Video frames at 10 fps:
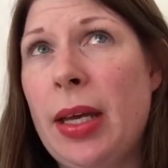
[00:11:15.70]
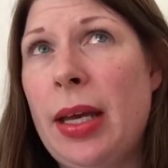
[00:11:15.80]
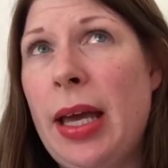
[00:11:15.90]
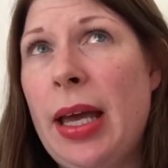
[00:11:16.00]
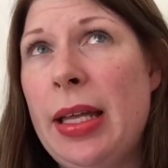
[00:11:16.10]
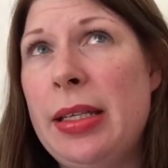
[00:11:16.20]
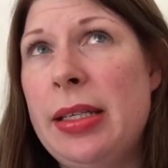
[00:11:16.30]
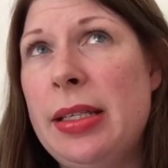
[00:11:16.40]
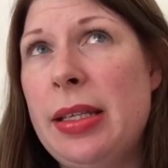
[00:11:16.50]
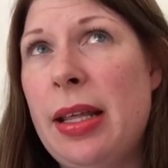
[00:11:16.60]

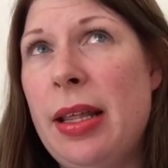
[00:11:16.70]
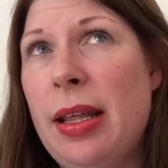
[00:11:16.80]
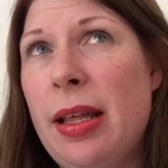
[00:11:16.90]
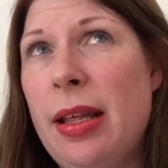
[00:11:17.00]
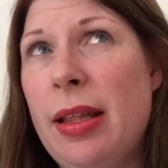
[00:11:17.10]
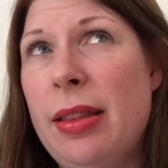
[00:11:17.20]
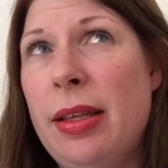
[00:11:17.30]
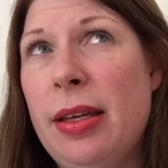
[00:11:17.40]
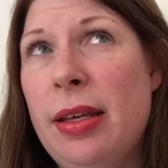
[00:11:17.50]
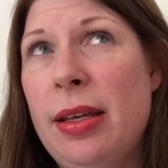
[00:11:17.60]
and
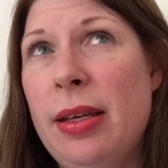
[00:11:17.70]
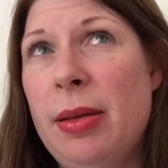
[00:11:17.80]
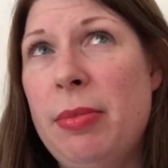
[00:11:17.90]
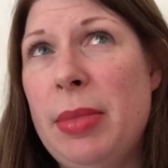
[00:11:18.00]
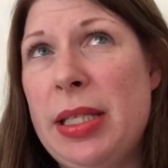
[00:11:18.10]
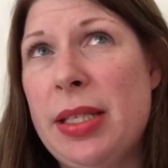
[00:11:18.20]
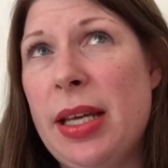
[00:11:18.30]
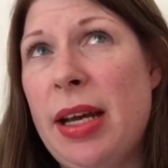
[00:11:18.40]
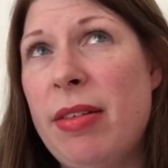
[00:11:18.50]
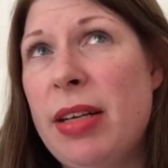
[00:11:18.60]
the
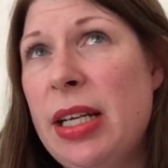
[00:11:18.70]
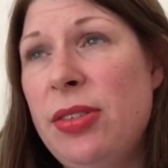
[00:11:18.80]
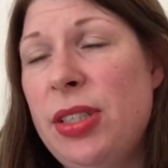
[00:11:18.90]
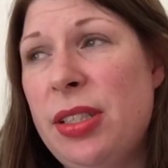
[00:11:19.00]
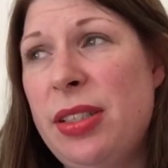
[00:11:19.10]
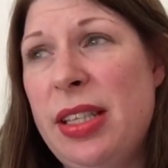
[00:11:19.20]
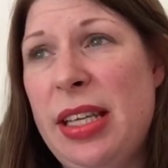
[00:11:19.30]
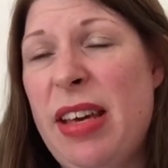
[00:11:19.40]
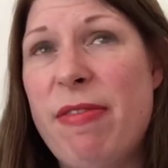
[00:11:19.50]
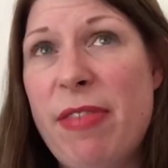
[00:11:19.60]
miscarriage as
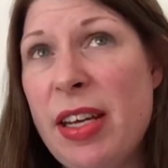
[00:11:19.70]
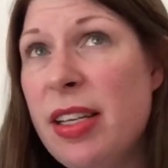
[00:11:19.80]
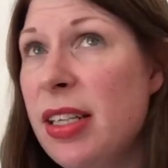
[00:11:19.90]
the event